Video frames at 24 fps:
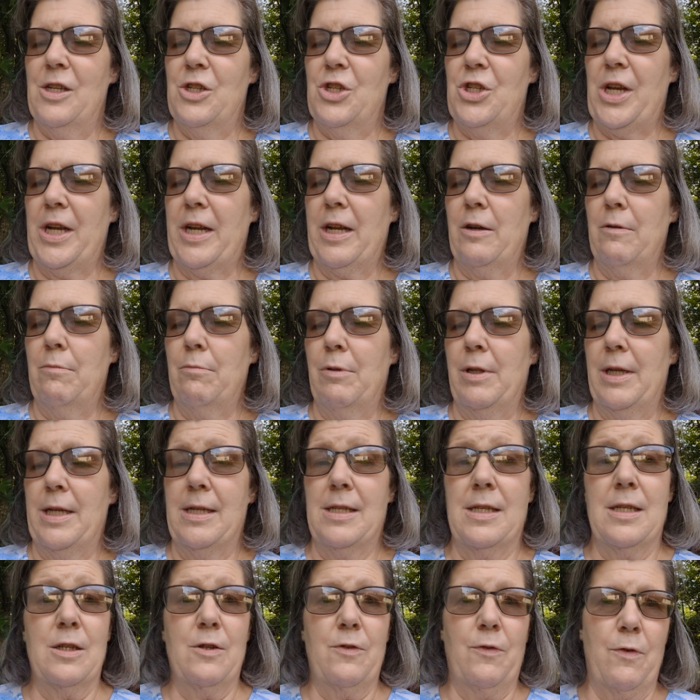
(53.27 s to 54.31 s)
Check out
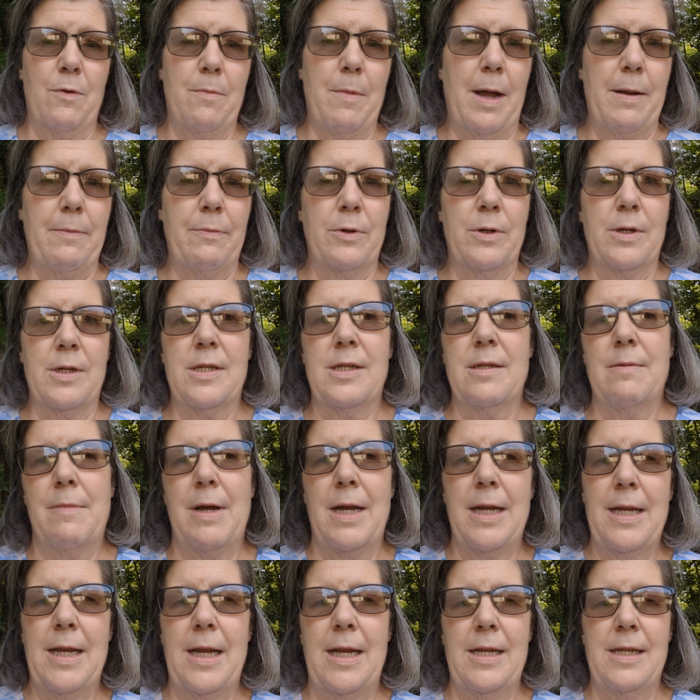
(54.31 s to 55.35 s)
places for my books. In
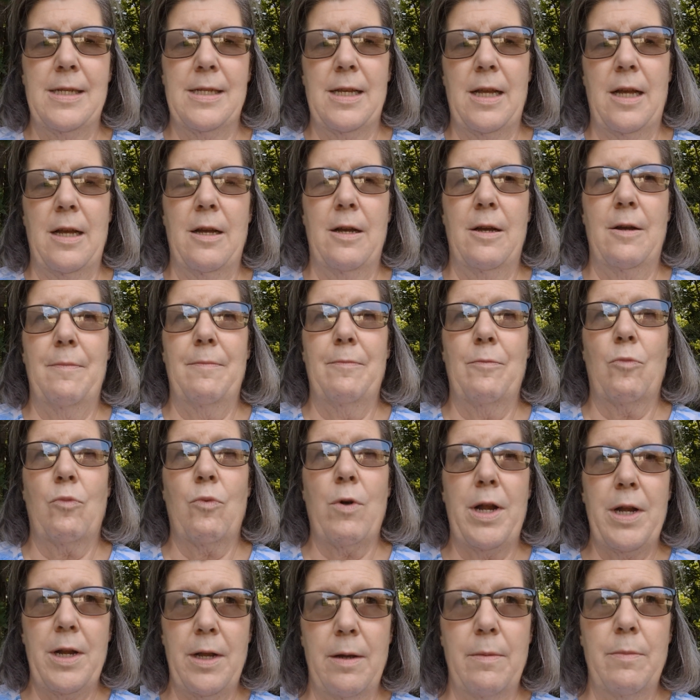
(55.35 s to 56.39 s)
my case, I'm
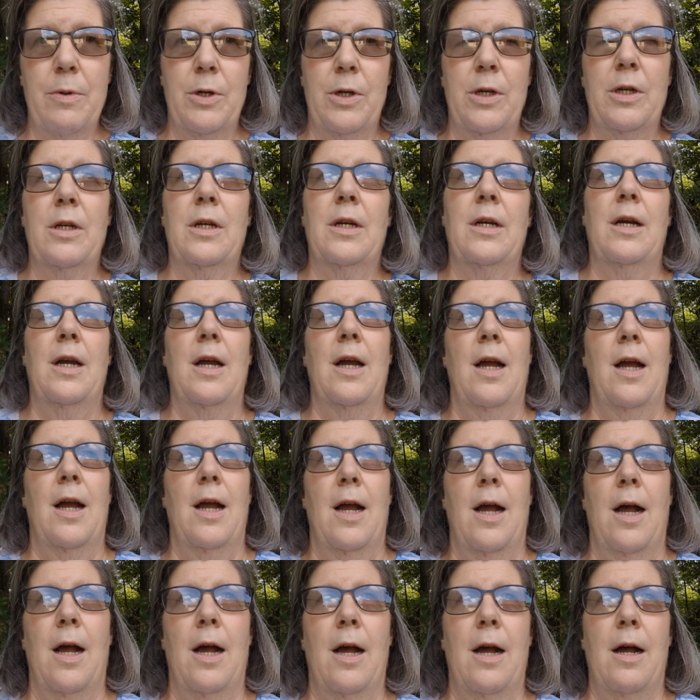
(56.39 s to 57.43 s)
writing a book.
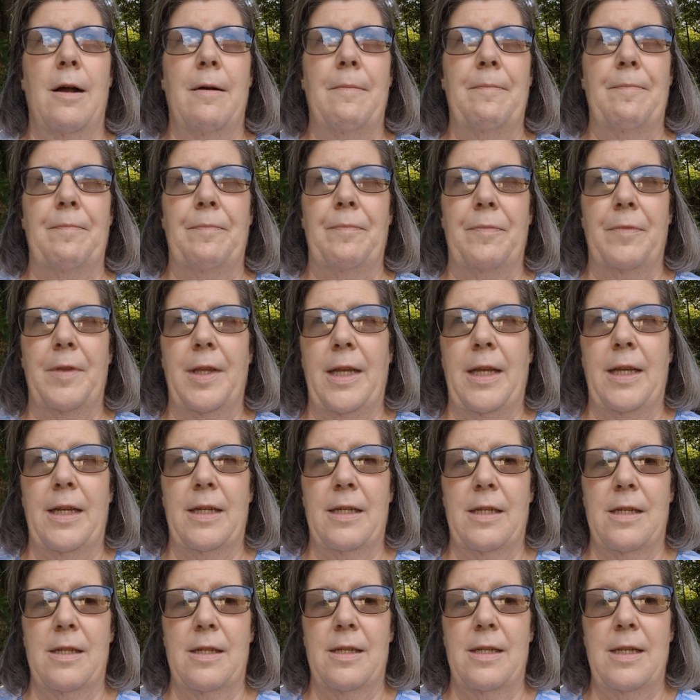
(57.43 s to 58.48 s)
Um,
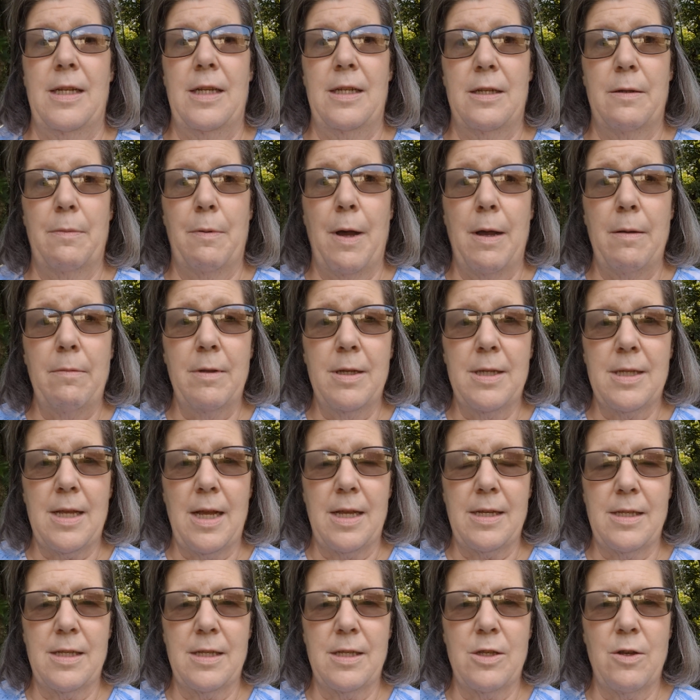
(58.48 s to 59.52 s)
and need to
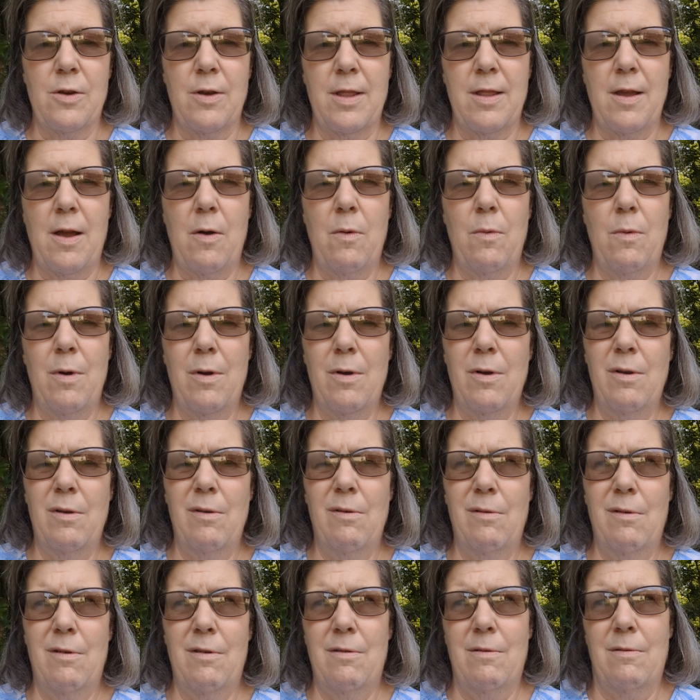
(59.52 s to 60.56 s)
publicize it. So I thought,
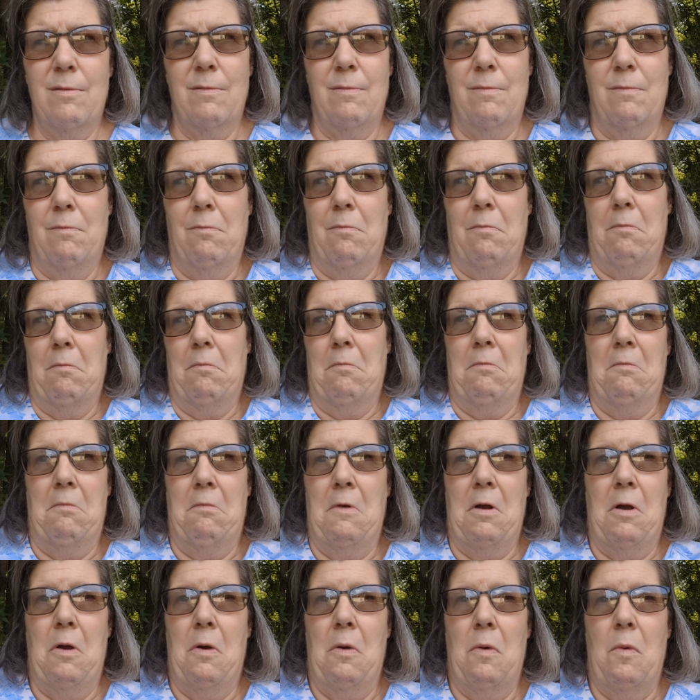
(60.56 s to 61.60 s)
well,
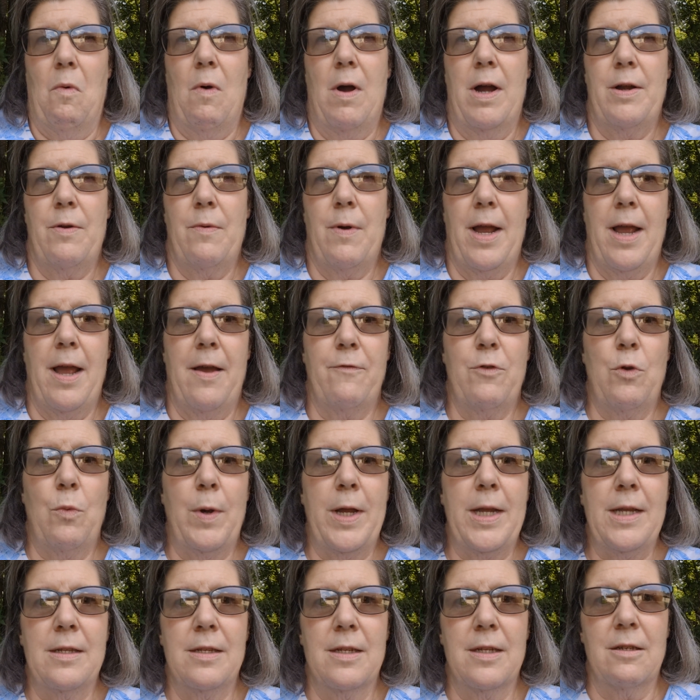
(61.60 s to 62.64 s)
why do I have to
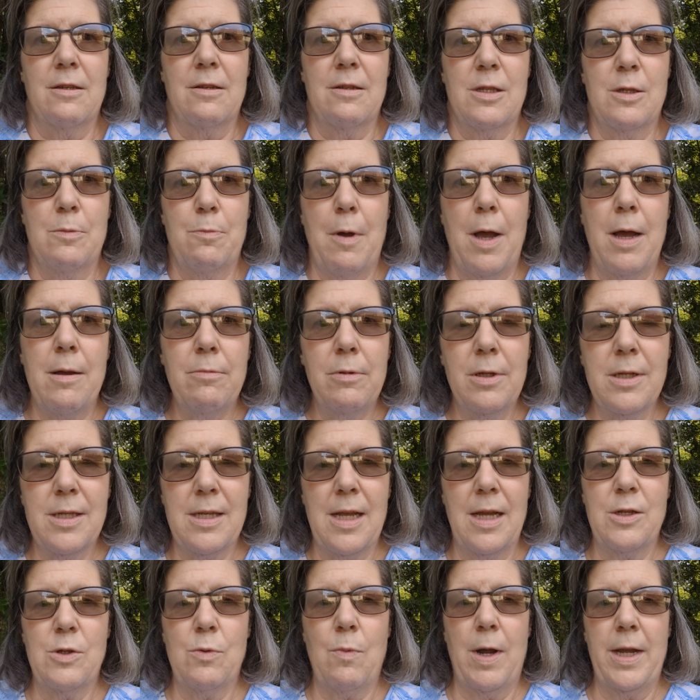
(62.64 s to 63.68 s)
wait until it's
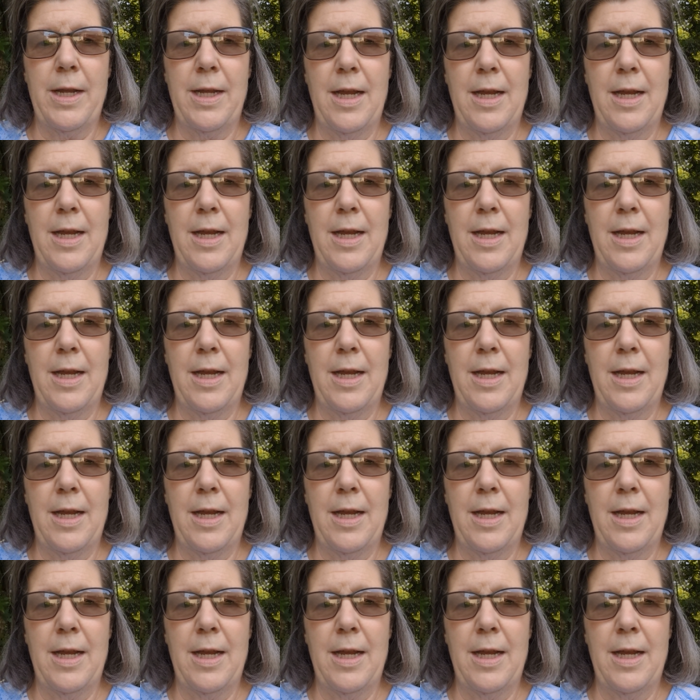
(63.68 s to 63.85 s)
publicized? Why